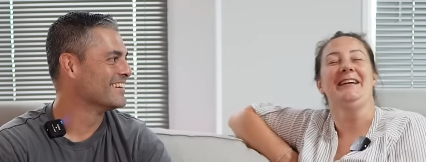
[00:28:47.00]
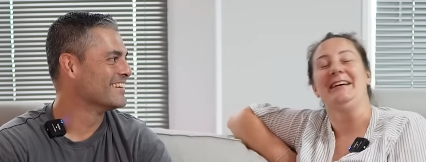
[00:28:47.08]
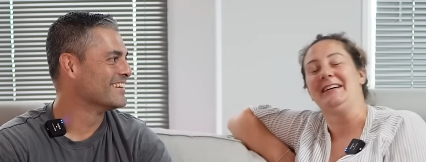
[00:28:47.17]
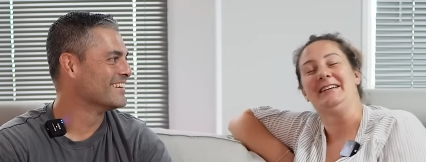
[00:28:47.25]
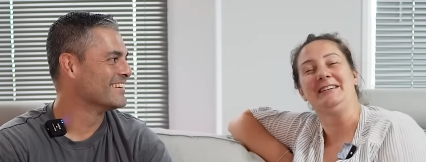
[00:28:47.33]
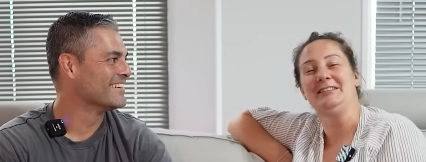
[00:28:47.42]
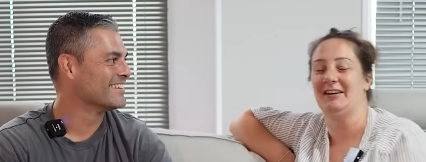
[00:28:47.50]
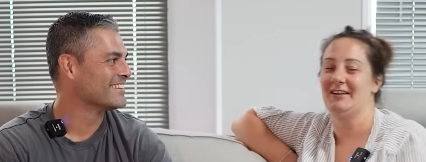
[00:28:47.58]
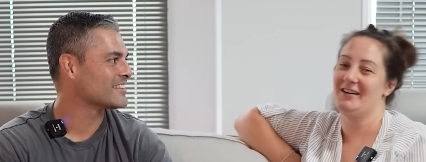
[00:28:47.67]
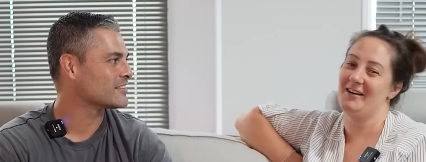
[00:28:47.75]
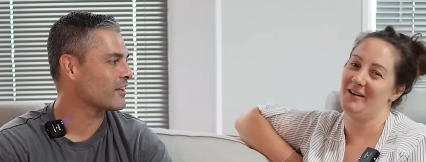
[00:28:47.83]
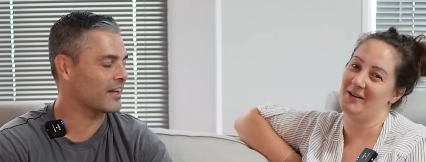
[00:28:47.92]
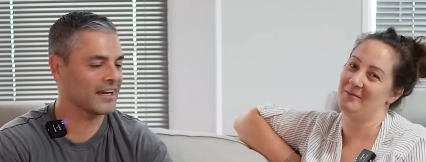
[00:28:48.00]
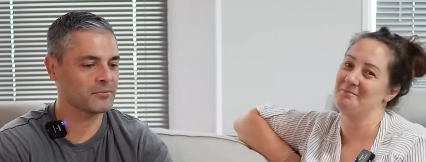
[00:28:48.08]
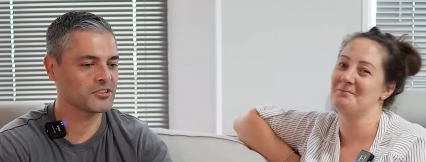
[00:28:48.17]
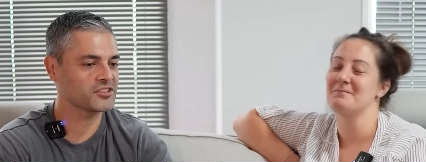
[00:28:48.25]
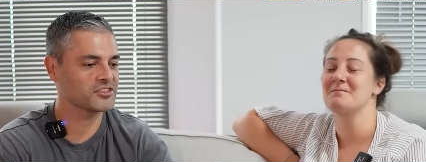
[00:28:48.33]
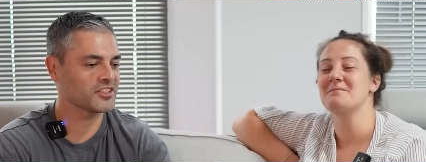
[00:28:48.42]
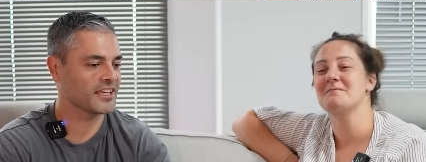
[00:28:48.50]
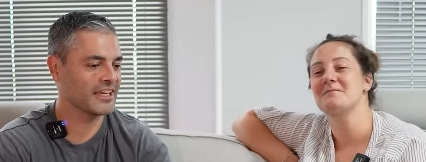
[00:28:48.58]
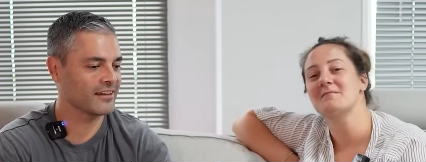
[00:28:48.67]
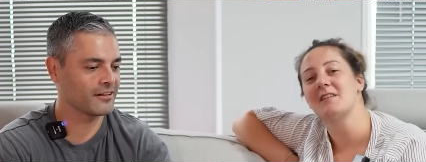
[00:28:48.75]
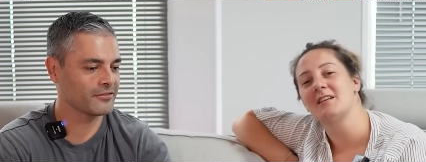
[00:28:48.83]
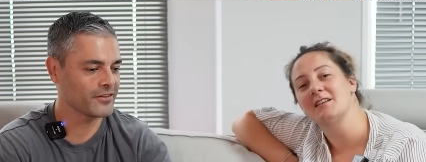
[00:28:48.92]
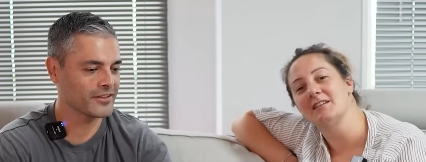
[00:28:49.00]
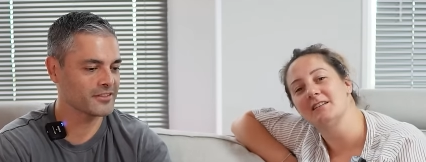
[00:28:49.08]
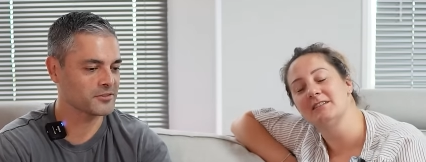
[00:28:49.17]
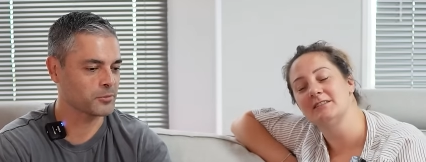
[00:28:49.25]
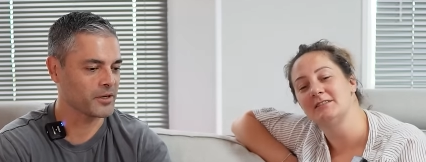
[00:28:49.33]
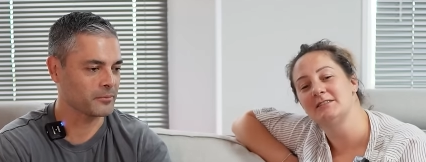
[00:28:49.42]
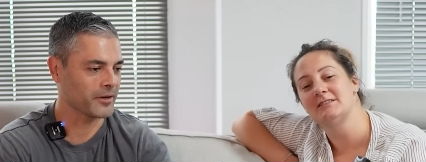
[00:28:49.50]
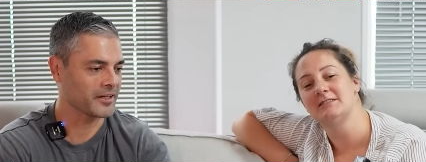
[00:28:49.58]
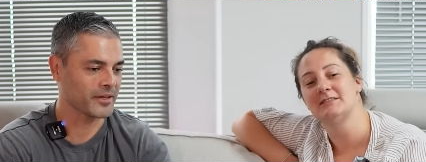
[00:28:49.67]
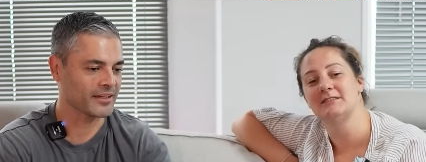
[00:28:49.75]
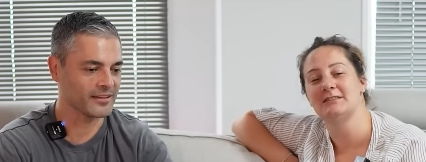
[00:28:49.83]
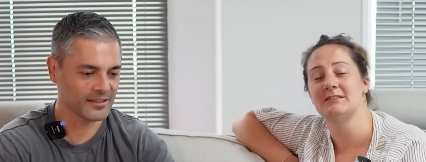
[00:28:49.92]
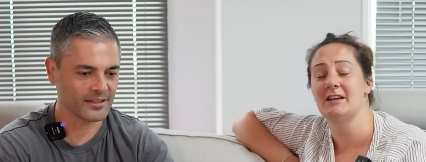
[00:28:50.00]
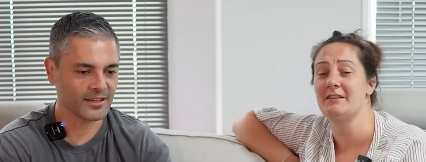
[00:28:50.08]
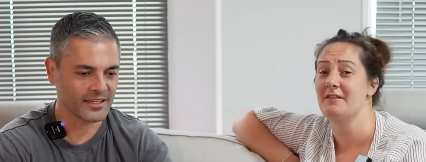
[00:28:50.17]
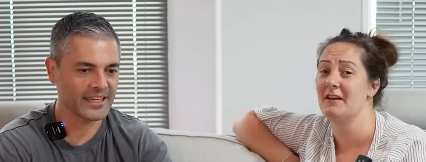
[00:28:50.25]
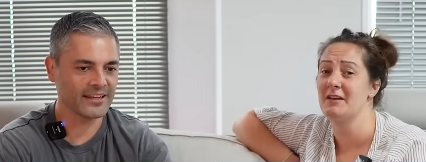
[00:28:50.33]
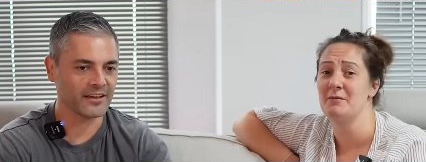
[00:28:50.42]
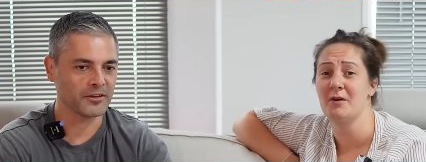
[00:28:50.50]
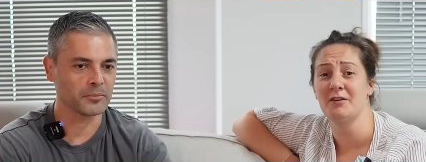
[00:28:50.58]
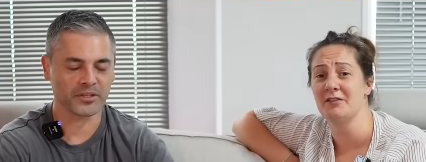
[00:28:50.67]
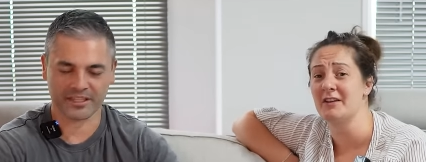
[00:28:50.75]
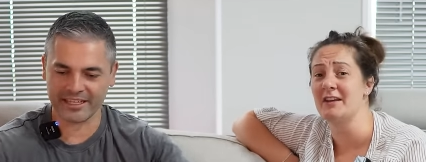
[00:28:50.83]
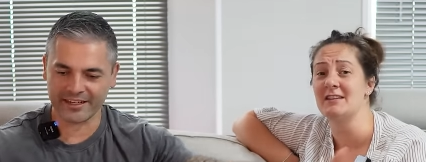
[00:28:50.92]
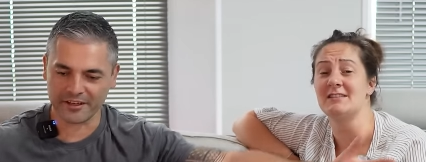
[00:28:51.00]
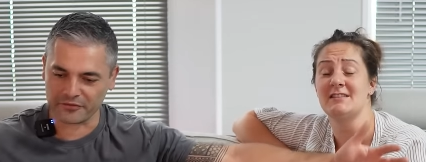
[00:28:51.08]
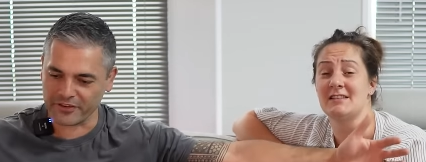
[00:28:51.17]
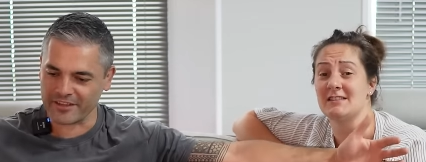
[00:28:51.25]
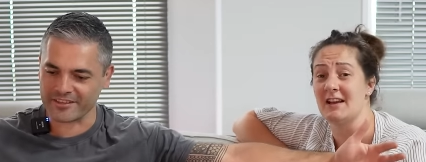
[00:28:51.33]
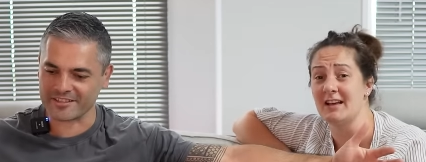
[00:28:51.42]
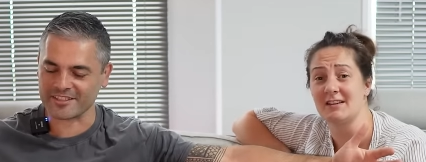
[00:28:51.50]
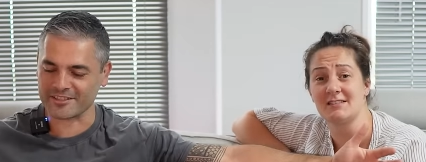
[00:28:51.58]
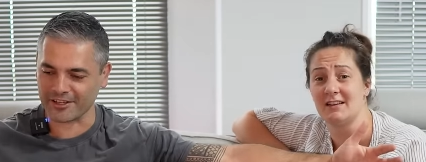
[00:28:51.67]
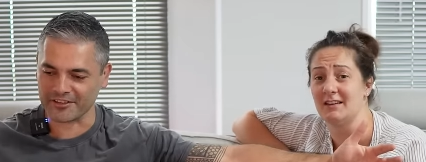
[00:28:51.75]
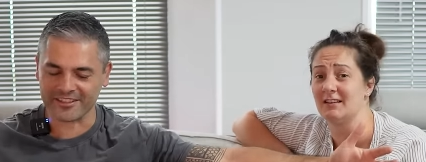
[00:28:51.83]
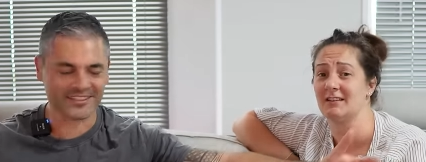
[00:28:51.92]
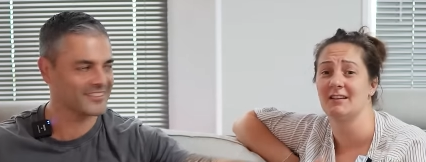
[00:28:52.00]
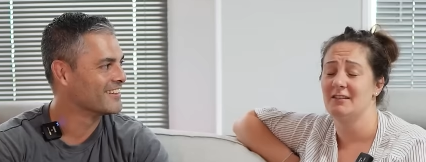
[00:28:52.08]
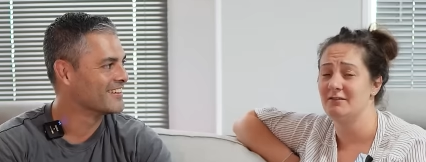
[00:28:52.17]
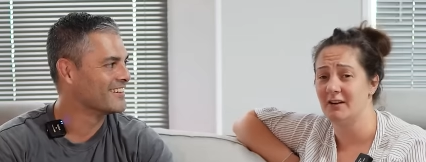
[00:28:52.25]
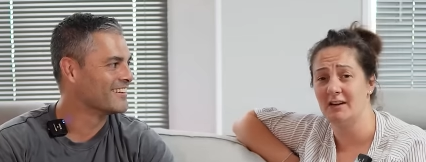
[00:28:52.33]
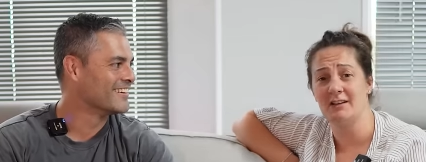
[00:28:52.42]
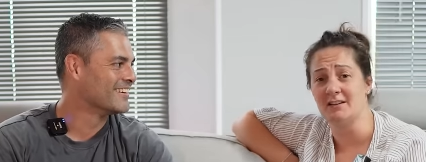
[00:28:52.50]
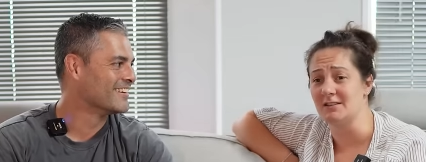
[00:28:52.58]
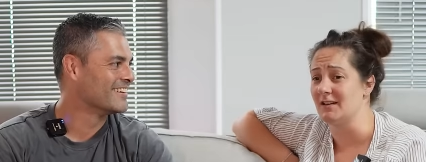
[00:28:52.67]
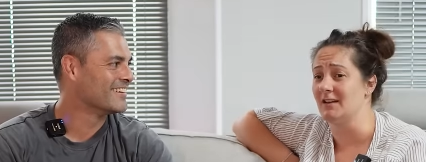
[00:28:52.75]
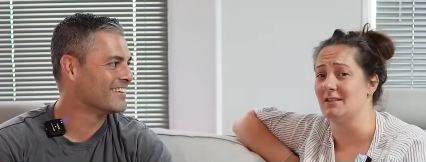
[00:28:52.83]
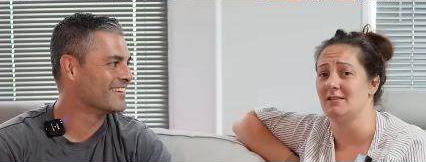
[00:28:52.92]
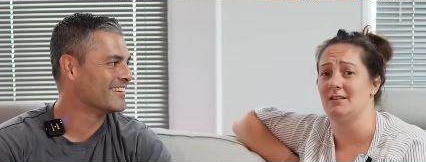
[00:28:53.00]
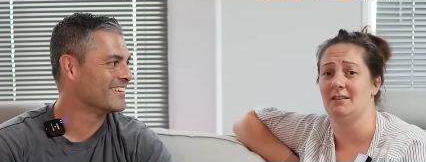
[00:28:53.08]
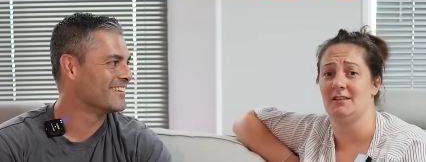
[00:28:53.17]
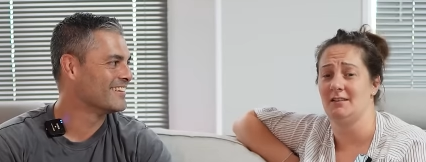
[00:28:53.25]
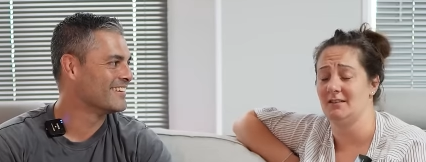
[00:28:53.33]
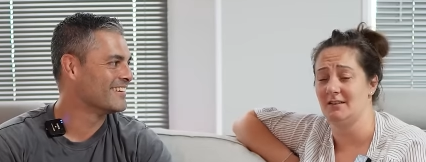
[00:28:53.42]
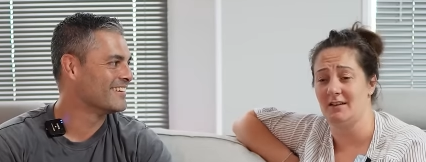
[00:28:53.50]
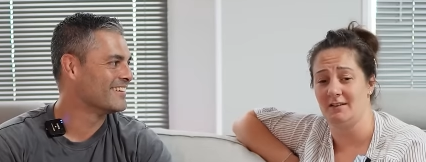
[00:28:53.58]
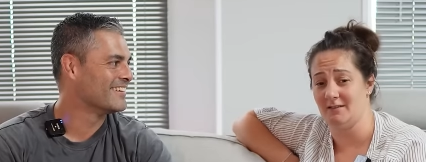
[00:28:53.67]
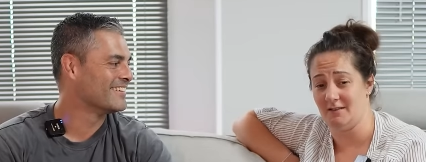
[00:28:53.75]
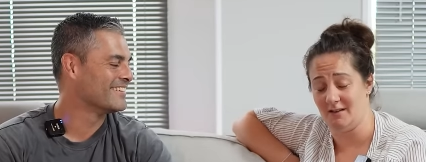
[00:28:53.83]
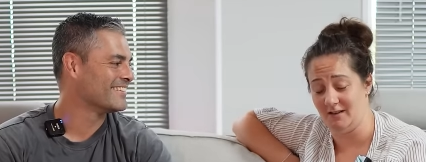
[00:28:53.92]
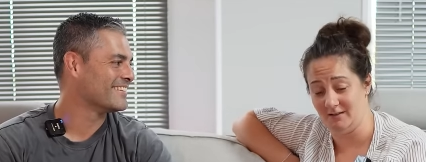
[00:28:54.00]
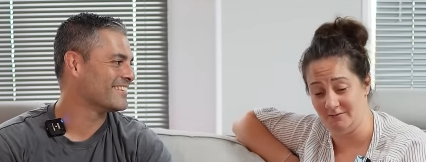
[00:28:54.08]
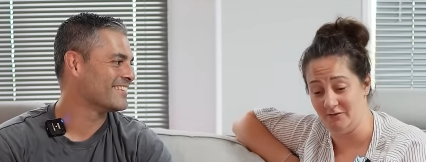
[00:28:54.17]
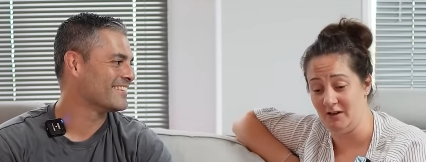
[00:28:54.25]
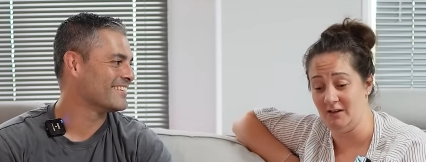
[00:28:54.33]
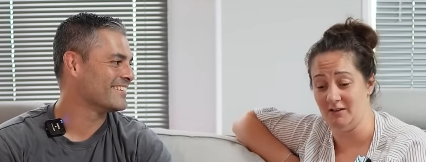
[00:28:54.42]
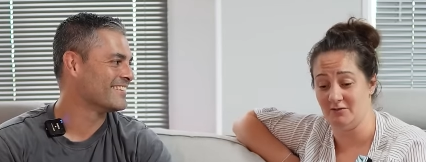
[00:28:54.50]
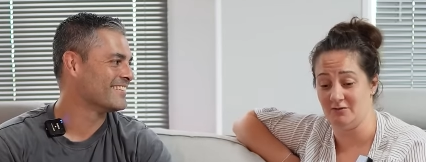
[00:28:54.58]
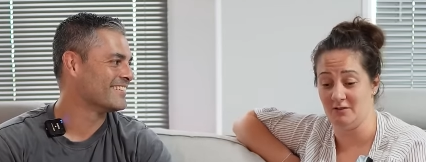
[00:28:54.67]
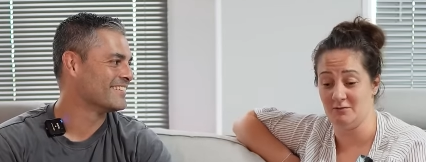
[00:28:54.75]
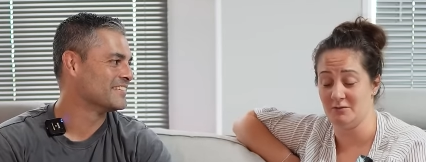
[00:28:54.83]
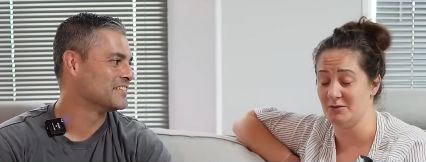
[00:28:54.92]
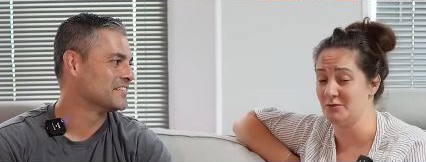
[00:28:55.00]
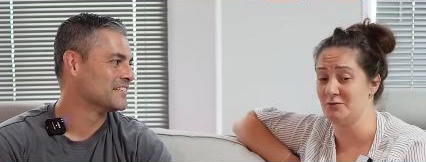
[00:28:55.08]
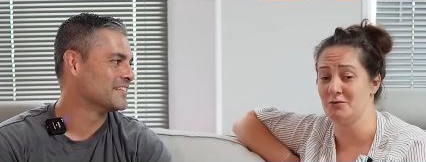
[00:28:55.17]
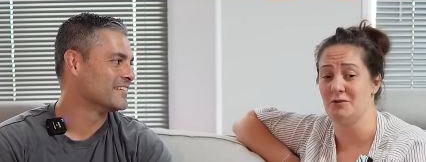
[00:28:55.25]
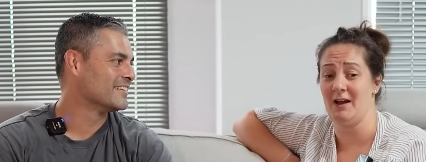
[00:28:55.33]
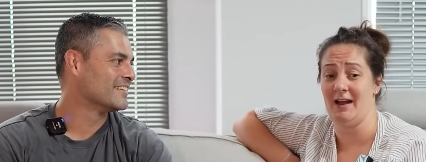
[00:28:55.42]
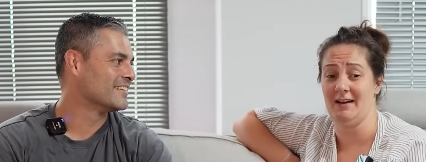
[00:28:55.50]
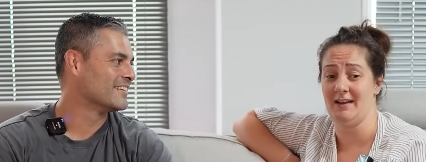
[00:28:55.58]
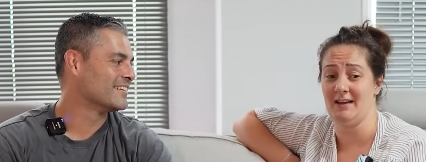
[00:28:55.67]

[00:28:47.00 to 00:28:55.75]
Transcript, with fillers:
Speaker 1: yeah. I,
Speaker 2: it's like, I'm... how much does a kilo of feathers weigh, mate?
Speaker 1: A, a kilo, but a kilo of feathers is like this. Really dyslexic and, and really struggles, or and